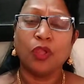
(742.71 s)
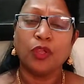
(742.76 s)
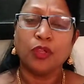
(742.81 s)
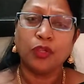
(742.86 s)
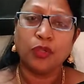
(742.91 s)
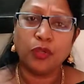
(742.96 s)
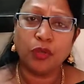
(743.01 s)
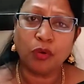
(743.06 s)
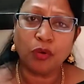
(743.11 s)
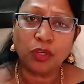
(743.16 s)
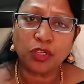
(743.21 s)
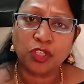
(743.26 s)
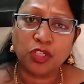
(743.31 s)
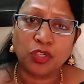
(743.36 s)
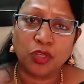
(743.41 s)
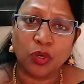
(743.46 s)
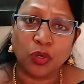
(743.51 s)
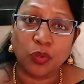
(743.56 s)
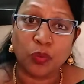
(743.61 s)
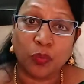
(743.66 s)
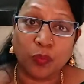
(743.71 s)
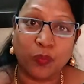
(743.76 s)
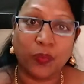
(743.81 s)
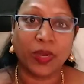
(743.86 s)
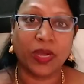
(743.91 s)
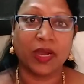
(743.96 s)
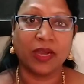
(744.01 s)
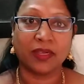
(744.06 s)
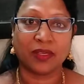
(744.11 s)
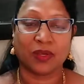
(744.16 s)
you should
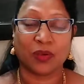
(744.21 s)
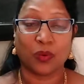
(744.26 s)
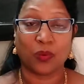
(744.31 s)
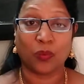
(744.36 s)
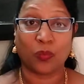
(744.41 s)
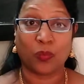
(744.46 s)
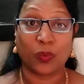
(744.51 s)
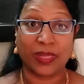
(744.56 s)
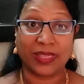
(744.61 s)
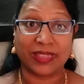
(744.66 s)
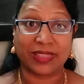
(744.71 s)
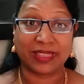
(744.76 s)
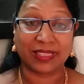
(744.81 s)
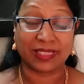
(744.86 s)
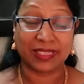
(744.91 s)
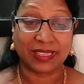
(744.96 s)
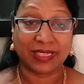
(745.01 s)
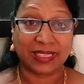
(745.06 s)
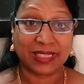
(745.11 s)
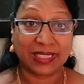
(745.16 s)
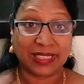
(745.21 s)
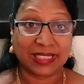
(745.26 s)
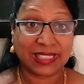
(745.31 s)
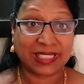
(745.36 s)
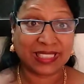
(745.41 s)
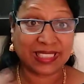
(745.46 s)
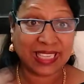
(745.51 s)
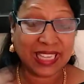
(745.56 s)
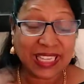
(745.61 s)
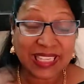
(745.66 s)
work with
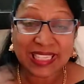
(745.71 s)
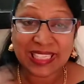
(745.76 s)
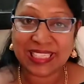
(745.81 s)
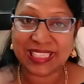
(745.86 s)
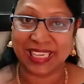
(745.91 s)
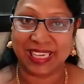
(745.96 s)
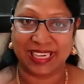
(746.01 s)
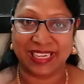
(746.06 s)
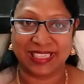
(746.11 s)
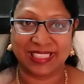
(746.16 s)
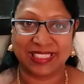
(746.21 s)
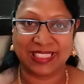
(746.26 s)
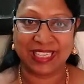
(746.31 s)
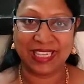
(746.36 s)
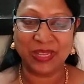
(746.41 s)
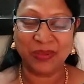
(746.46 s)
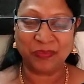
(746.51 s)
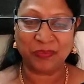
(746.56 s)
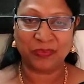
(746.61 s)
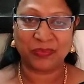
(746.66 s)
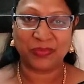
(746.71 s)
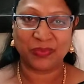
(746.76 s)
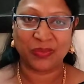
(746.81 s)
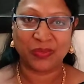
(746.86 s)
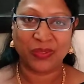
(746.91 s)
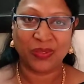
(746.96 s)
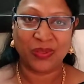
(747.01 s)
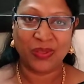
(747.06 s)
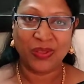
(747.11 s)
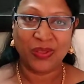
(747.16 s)
sincerity,
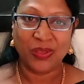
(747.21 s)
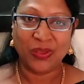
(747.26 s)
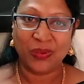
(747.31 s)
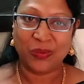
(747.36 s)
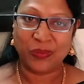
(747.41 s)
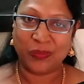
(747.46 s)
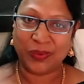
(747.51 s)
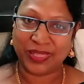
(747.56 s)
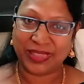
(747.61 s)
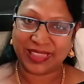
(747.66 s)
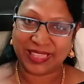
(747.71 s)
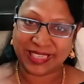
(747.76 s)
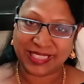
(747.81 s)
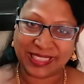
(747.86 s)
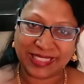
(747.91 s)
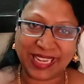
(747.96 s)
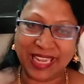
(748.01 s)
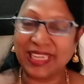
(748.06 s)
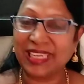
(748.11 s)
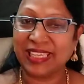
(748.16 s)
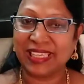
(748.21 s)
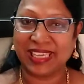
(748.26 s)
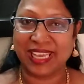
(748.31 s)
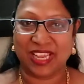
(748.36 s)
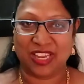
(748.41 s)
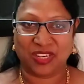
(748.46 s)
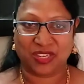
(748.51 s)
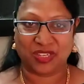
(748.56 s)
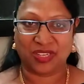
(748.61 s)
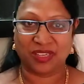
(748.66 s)
with the
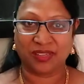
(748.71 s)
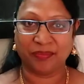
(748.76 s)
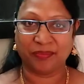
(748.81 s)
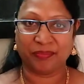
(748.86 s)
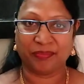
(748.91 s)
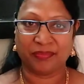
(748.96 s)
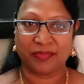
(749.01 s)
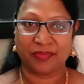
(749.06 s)
dedication,